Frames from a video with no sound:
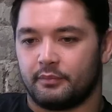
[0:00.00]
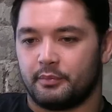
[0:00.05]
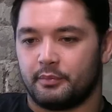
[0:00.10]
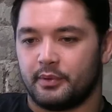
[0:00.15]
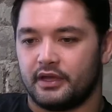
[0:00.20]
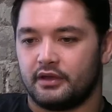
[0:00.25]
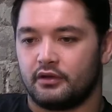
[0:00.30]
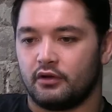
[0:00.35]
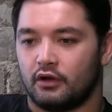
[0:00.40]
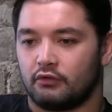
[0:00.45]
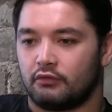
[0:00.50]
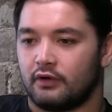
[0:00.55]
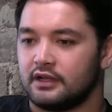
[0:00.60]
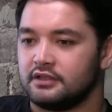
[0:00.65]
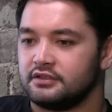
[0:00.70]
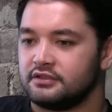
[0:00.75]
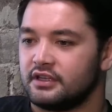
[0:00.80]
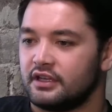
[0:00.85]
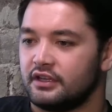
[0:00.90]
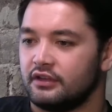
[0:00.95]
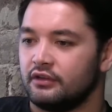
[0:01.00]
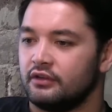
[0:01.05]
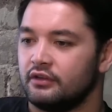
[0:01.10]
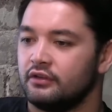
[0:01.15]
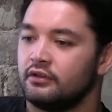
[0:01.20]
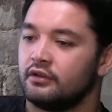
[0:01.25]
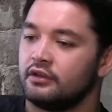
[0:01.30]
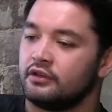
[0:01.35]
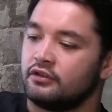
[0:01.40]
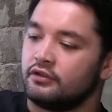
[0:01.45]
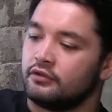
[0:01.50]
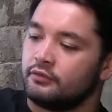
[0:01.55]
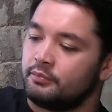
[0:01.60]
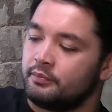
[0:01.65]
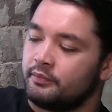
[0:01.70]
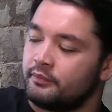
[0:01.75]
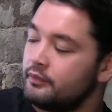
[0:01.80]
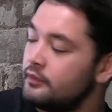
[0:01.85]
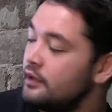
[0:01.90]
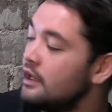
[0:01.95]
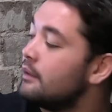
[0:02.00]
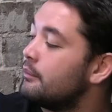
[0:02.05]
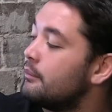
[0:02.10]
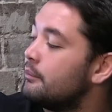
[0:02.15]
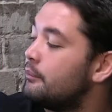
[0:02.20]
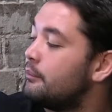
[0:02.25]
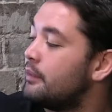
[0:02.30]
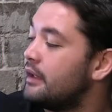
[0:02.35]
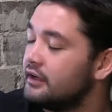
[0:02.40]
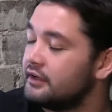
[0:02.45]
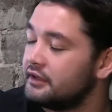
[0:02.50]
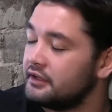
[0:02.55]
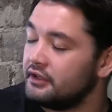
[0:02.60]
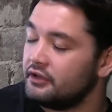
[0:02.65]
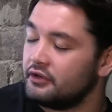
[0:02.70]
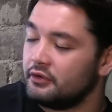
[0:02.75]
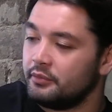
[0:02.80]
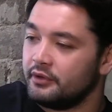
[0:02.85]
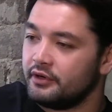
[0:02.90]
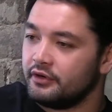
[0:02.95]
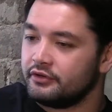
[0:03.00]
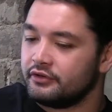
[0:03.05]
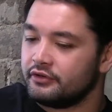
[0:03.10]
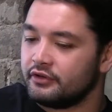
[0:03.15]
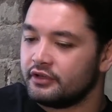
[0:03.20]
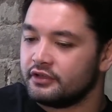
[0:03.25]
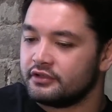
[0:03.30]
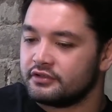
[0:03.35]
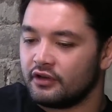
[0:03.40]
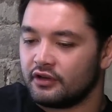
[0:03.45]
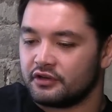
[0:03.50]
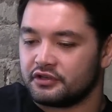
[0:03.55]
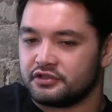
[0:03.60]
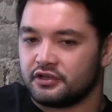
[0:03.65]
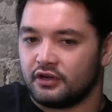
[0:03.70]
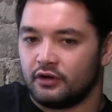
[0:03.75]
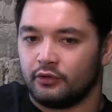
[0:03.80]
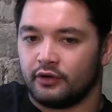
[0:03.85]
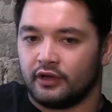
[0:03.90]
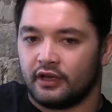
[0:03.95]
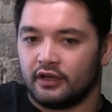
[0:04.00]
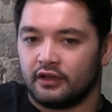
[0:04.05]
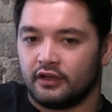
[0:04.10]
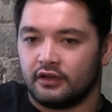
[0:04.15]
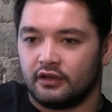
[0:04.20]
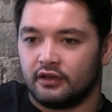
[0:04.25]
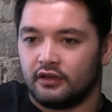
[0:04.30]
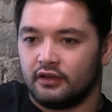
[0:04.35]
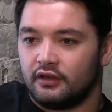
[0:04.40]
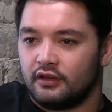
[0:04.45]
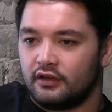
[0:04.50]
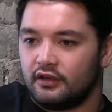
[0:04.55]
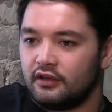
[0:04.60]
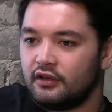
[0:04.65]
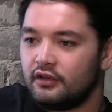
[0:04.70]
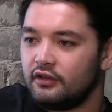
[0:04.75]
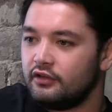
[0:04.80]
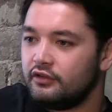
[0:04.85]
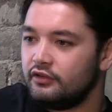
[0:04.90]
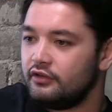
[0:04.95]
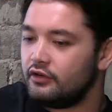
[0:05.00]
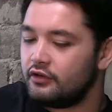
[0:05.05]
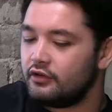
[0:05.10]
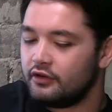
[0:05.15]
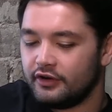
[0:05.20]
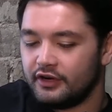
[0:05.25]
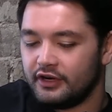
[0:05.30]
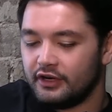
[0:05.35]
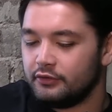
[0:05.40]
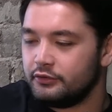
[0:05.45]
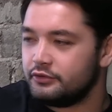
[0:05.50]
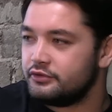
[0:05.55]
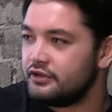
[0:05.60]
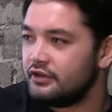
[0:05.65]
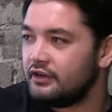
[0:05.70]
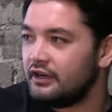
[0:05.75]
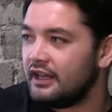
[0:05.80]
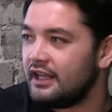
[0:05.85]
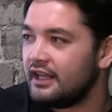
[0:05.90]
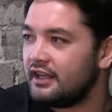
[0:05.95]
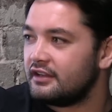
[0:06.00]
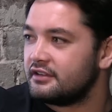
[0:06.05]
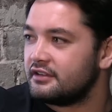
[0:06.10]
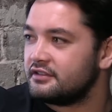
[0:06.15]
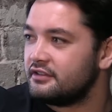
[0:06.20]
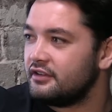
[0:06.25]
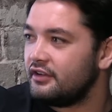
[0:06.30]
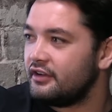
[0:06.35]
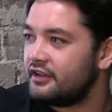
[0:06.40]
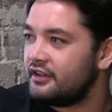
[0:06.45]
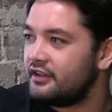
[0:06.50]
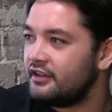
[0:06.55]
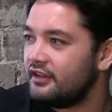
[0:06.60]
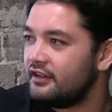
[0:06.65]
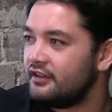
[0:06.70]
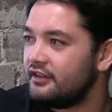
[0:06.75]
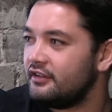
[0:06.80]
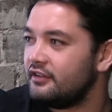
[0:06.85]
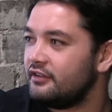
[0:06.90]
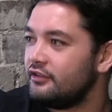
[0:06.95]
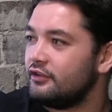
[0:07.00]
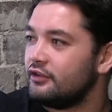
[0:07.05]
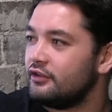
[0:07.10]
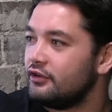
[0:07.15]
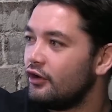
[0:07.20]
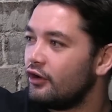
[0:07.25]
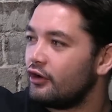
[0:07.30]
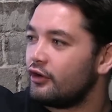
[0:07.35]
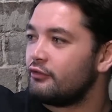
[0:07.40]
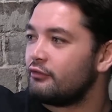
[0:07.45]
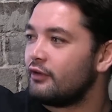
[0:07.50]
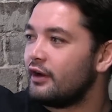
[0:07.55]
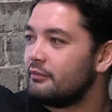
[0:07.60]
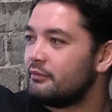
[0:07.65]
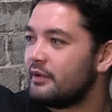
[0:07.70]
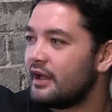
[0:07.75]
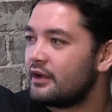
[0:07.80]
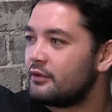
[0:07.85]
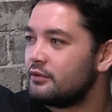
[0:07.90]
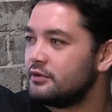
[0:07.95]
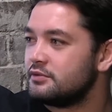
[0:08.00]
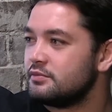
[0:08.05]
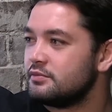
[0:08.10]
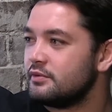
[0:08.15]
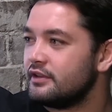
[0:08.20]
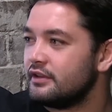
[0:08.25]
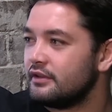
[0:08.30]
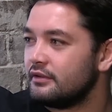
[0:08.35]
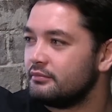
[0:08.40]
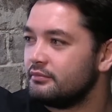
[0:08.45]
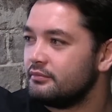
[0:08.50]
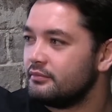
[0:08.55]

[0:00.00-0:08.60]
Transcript: big guy runs at you and you get beaten a little bit on your inside shoulder, you're going to lose your legs. You're not going to run backwards with him.